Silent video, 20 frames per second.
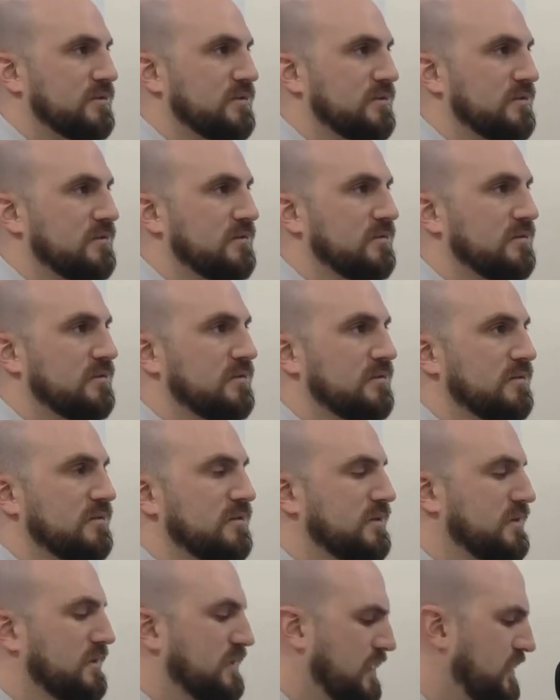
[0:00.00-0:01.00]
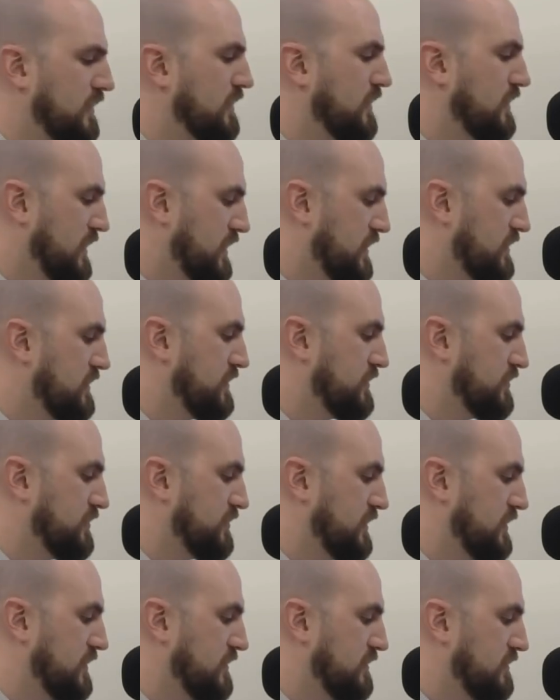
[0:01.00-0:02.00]
Yeah, yeah. Okay, that's
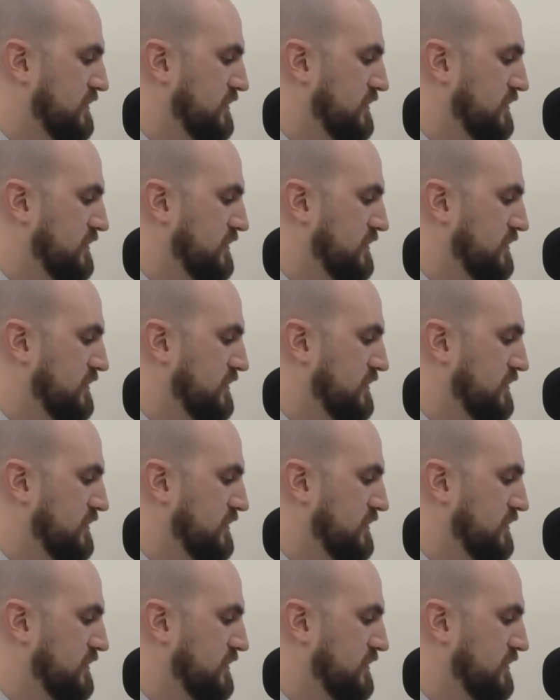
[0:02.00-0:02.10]
interesting. Okay,